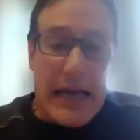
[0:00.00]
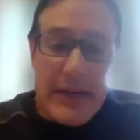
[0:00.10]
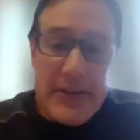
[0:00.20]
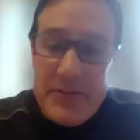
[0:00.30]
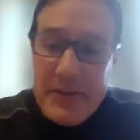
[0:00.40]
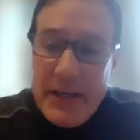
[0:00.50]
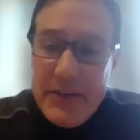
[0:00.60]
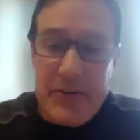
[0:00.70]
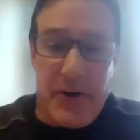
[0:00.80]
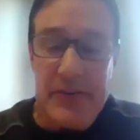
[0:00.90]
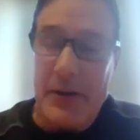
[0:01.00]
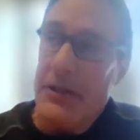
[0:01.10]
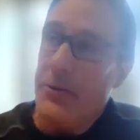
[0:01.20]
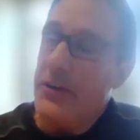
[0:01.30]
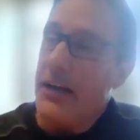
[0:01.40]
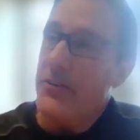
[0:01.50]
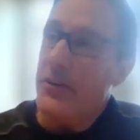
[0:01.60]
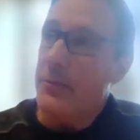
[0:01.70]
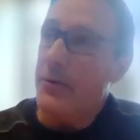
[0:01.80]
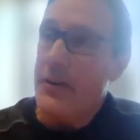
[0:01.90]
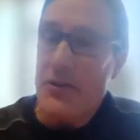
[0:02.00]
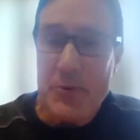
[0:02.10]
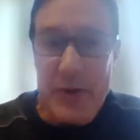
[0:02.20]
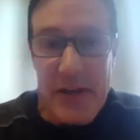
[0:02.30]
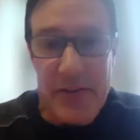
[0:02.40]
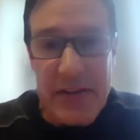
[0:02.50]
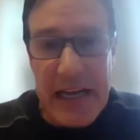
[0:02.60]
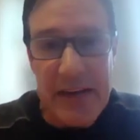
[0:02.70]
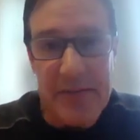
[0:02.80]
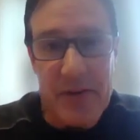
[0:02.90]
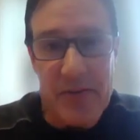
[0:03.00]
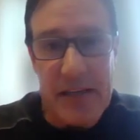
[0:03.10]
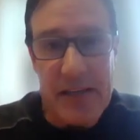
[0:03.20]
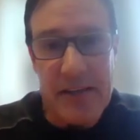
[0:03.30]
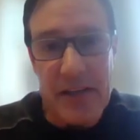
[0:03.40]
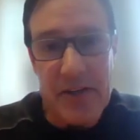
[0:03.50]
And it's crazy. I mean, there was actually a provision where they said, hey, if you think that